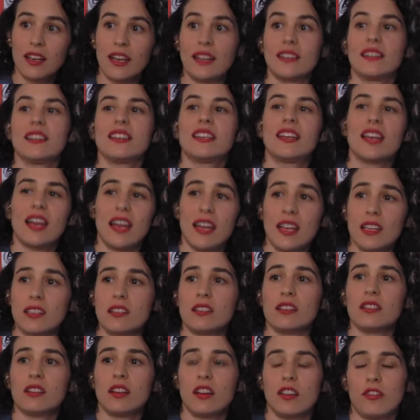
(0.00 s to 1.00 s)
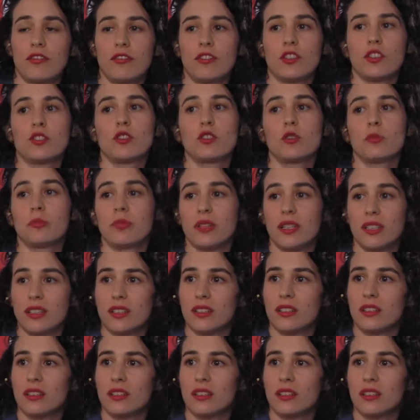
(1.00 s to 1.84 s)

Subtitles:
and the gaze of European,